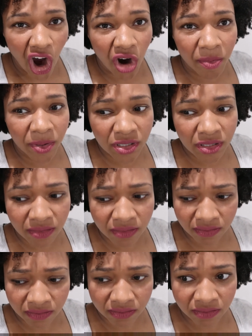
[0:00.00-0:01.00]

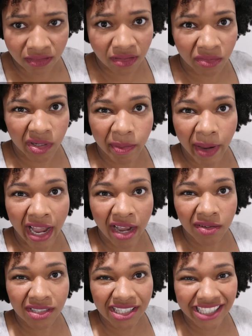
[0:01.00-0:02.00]
almost 3
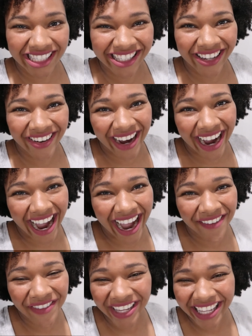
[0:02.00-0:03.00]
pounds. So
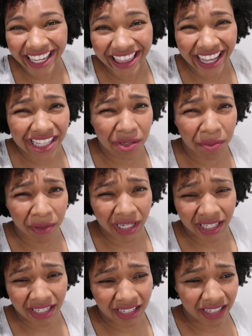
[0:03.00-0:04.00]
I feel like that's
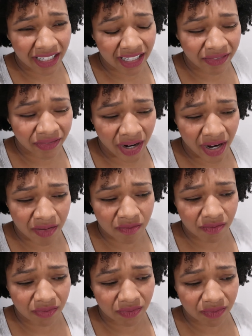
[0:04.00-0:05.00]
pretty good
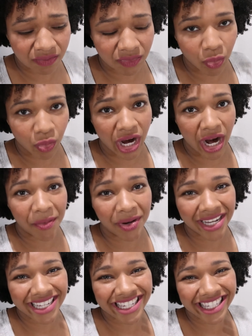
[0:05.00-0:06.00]
from where I
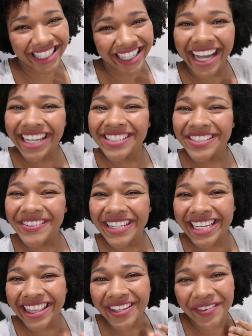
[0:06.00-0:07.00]
was last
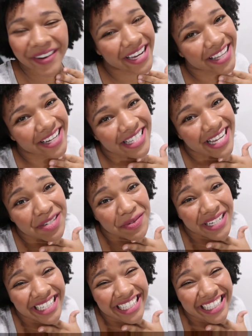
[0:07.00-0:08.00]
week. The weight loss has
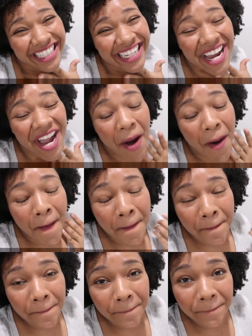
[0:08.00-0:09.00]
been good,
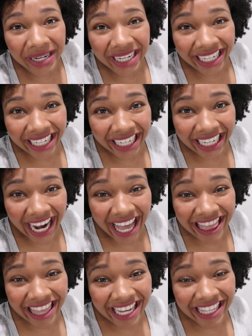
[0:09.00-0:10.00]
but
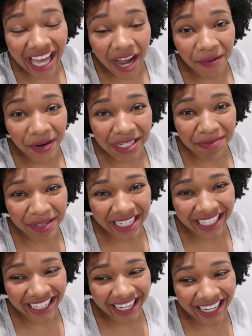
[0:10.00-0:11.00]
I think that was
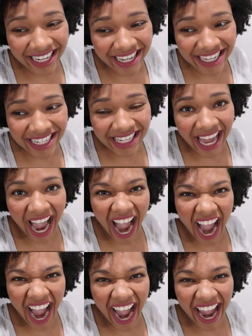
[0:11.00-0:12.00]
because
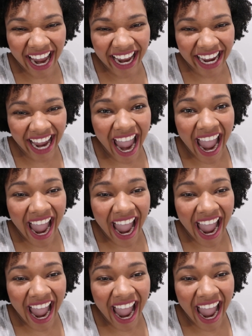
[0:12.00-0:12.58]
I